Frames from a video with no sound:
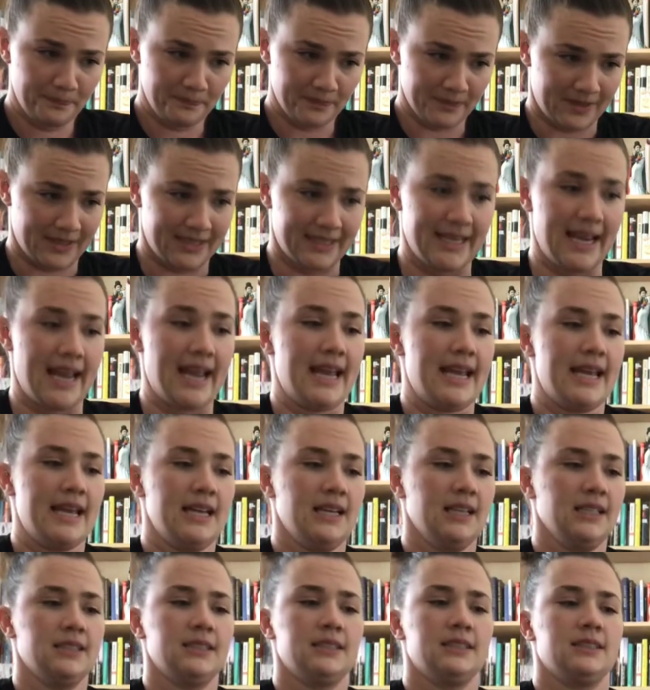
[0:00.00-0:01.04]
stay
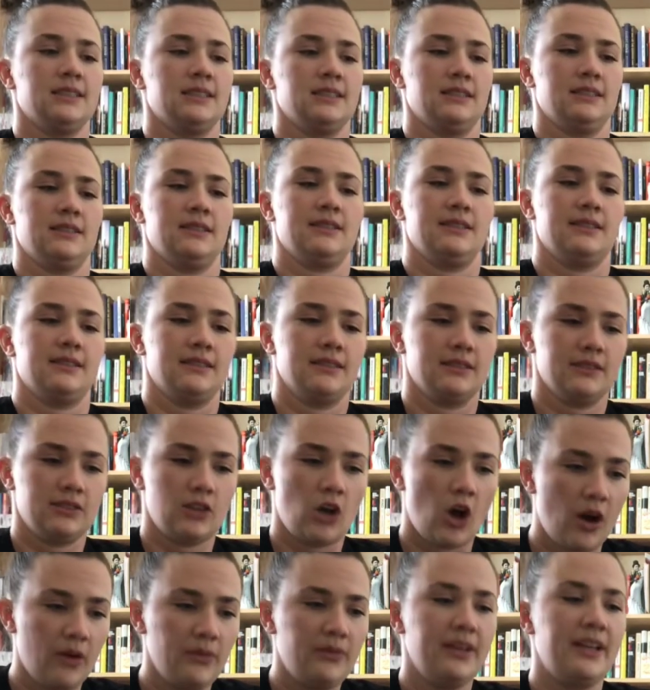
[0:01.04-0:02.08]

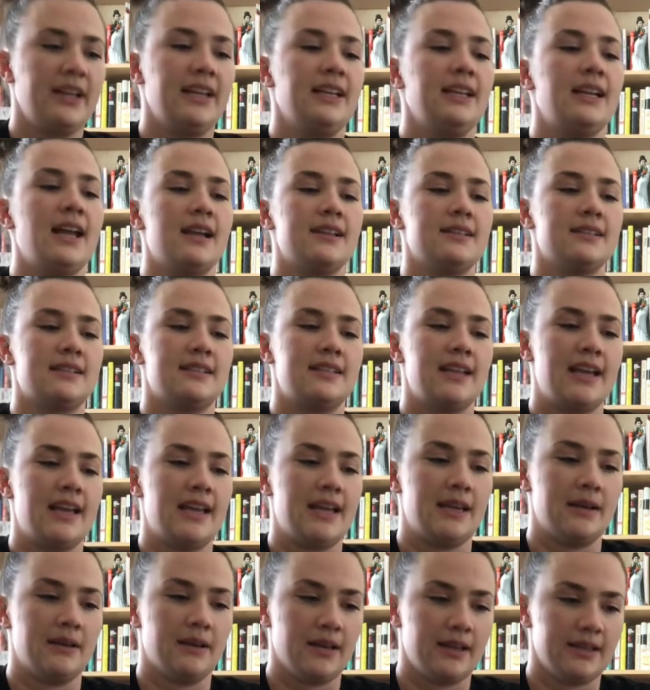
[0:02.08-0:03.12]
confident and
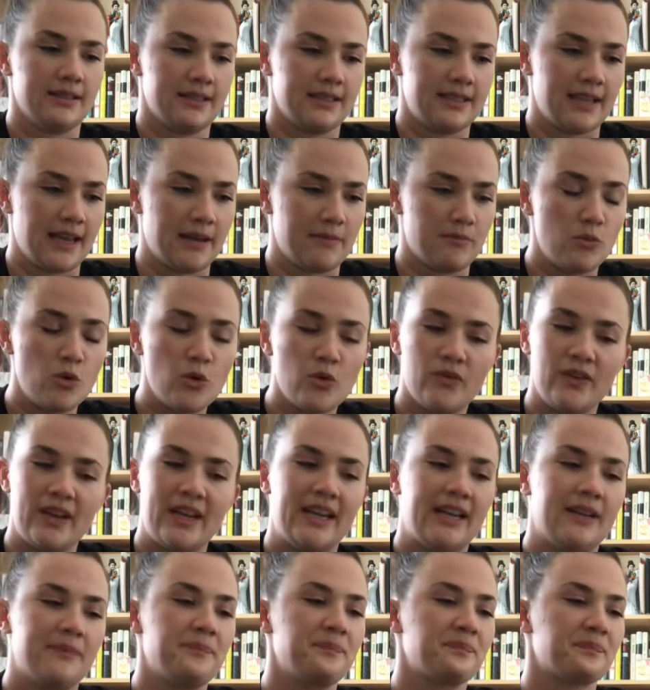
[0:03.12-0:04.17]
stay
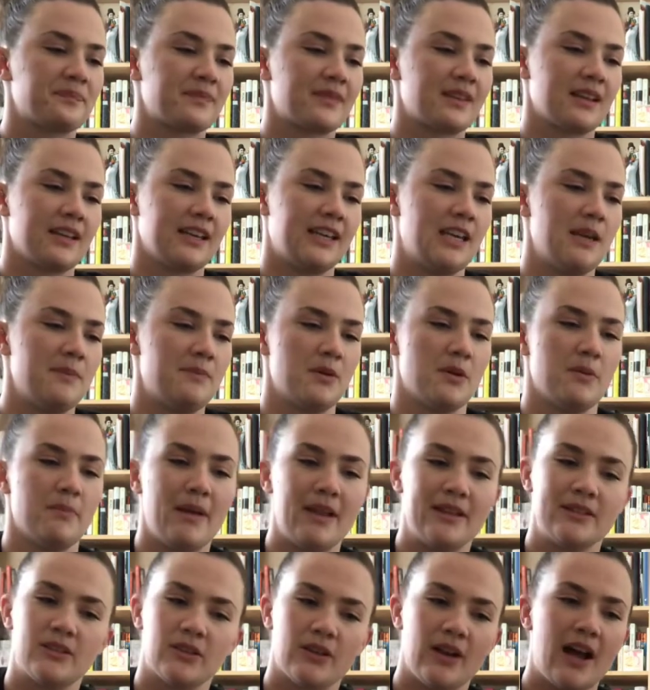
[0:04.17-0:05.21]
moving. Keep your
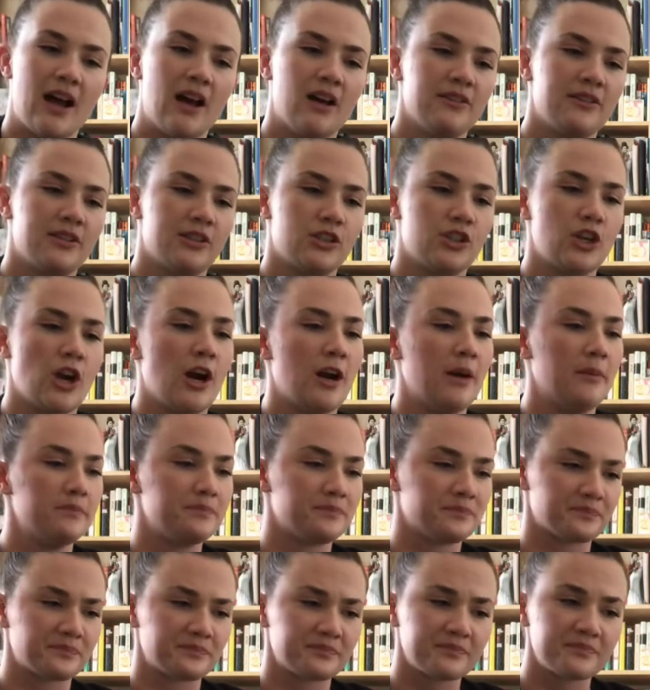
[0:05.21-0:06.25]
mental health sharp,
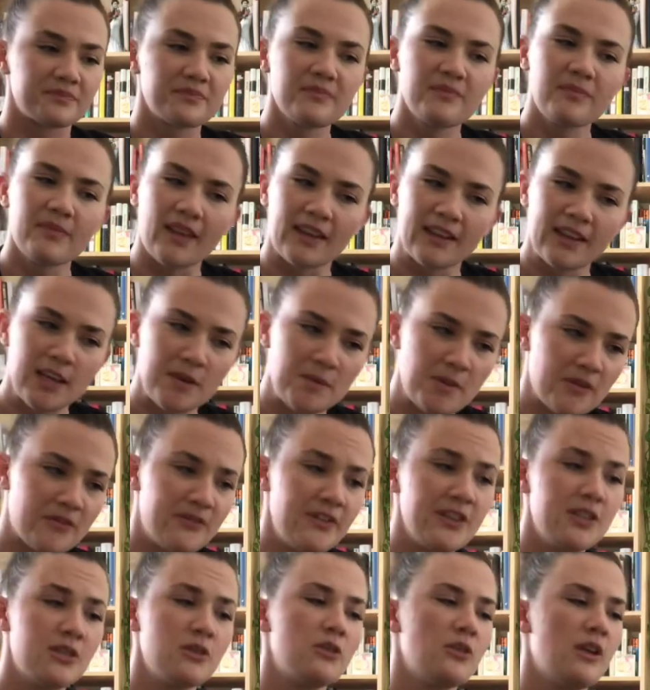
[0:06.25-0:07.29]
keep your
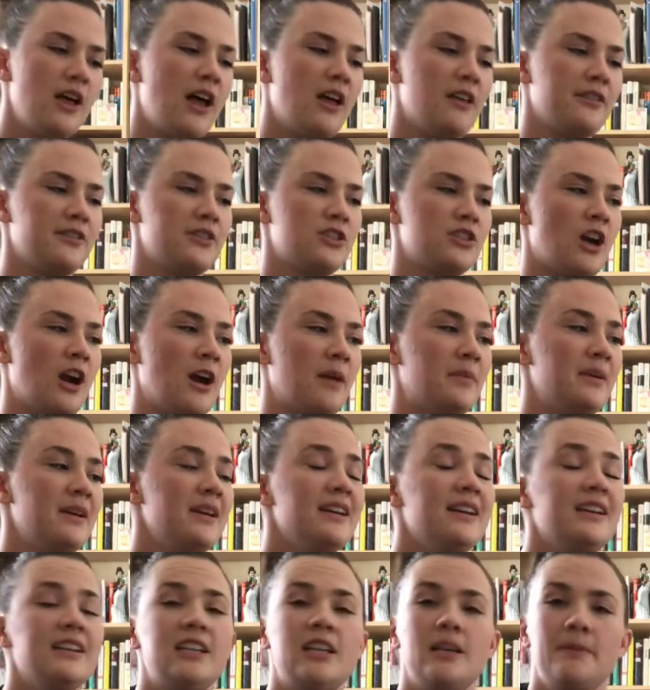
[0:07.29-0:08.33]
physical health sharp,
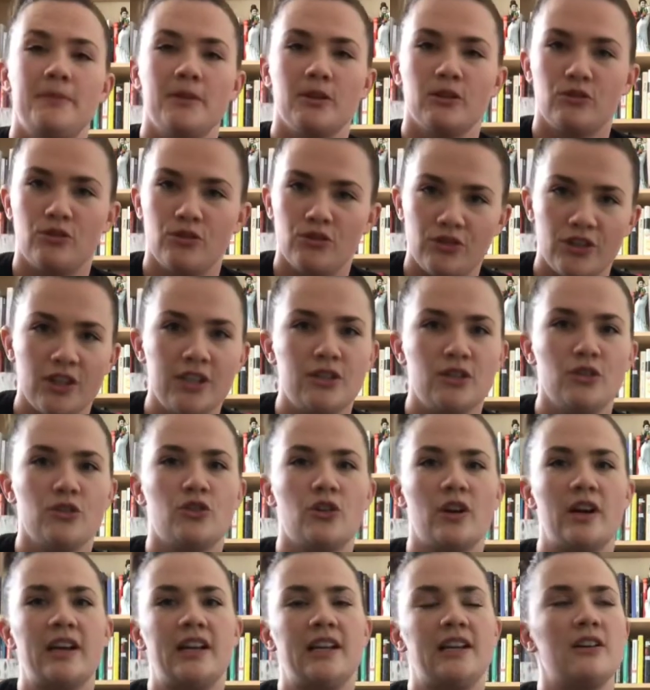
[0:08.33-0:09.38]
keep your jiu-jitsu
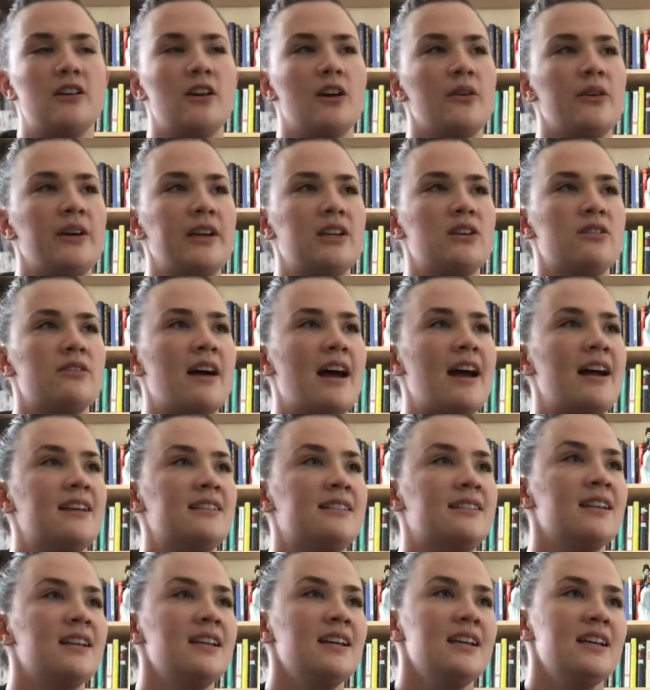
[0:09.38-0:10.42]
training going, you
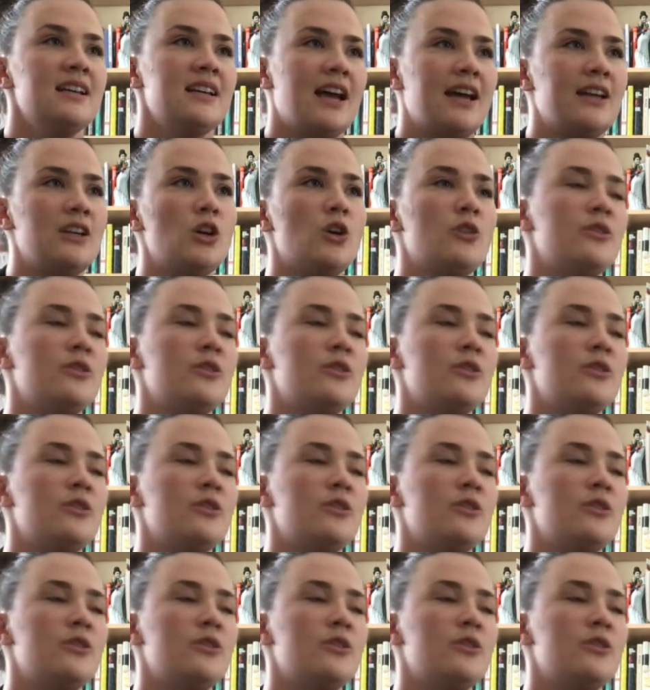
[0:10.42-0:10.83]
guys. I know